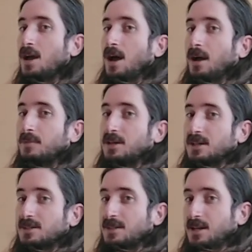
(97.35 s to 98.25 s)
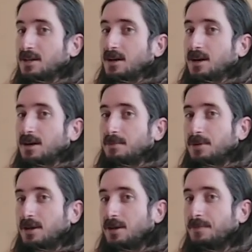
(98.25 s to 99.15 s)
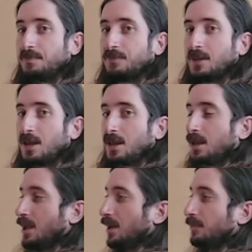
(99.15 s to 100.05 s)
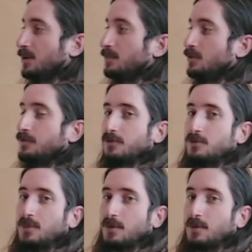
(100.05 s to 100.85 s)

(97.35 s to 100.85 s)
I'm going to extend up and I'm going to move through my